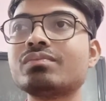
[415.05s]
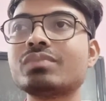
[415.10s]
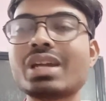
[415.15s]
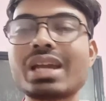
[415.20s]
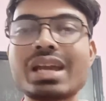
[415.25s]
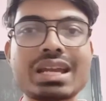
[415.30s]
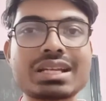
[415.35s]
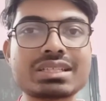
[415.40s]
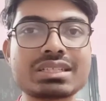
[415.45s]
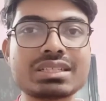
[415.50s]

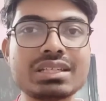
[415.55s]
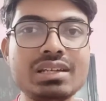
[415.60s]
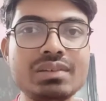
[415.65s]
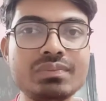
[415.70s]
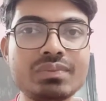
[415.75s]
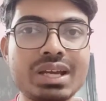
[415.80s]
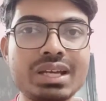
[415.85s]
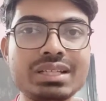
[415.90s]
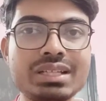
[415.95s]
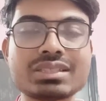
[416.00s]
Excel
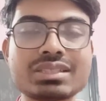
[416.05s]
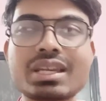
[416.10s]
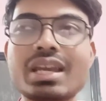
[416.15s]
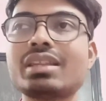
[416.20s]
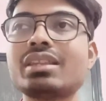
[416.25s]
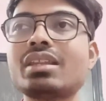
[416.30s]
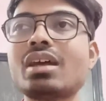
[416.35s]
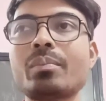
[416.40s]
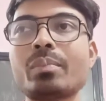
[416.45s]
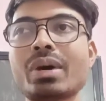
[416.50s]
files and
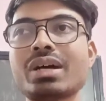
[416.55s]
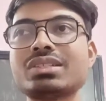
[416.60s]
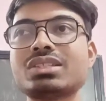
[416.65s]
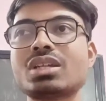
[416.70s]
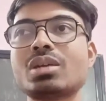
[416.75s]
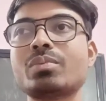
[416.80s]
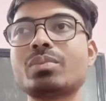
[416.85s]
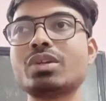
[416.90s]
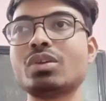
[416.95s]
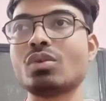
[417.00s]
the
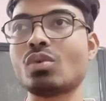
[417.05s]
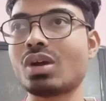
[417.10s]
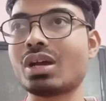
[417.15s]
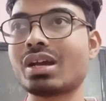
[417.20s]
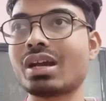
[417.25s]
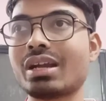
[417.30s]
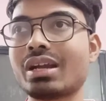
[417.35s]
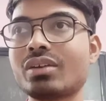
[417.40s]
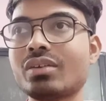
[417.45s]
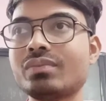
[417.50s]
Apache POI
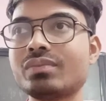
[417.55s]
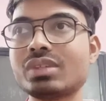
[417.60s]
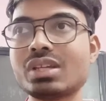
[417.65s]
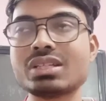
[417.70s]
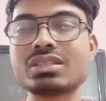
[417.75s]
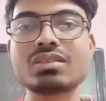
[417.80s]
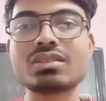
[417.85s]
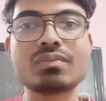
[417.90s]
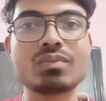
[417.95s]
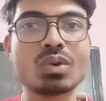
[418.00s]
kind of
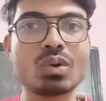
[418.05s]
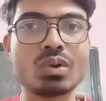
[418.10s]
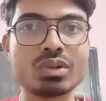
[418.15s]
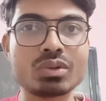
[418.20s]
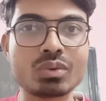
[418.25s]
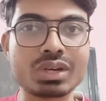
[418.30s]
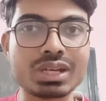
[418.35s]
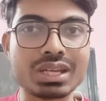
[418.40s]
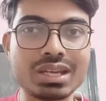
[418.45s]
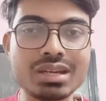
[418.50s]
things if you want to
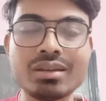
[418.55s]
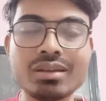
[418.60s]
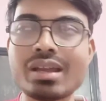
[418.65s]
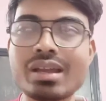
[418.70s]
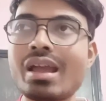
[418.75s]
read.